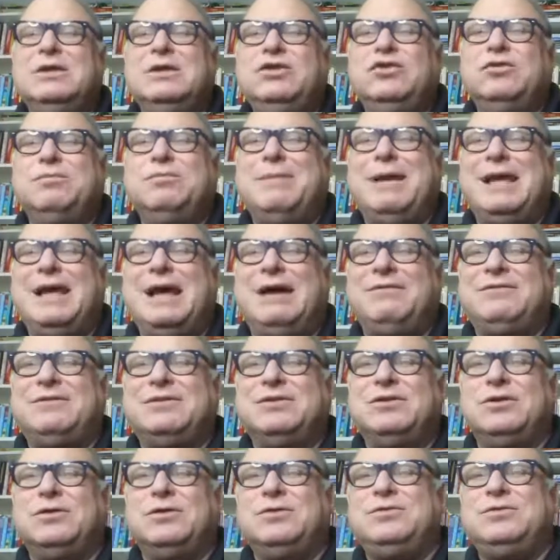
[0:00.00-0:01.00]
you may have
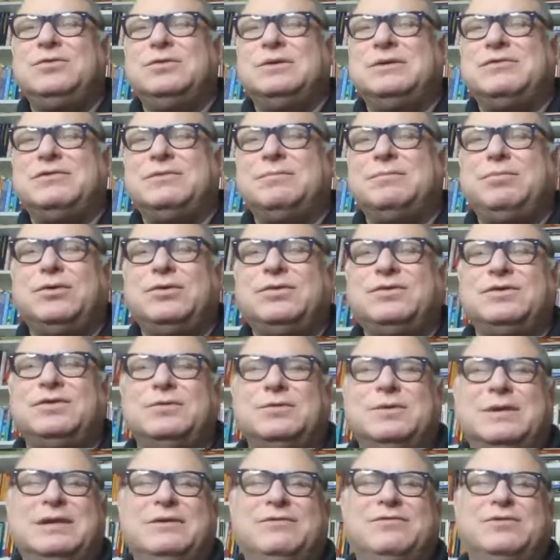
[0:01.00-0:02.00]
to go into a different postal
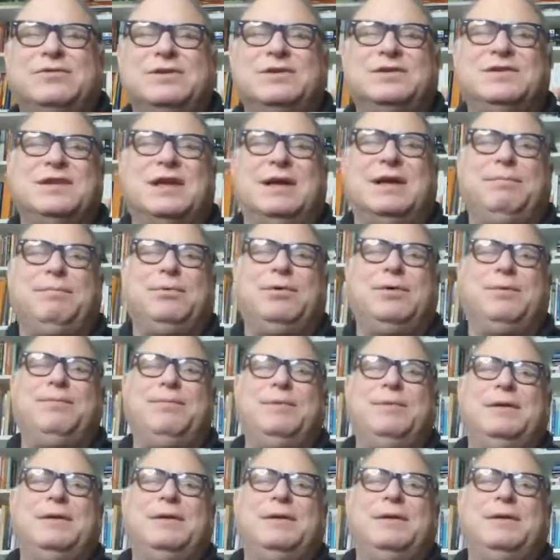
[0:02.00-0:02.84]
rate, for example.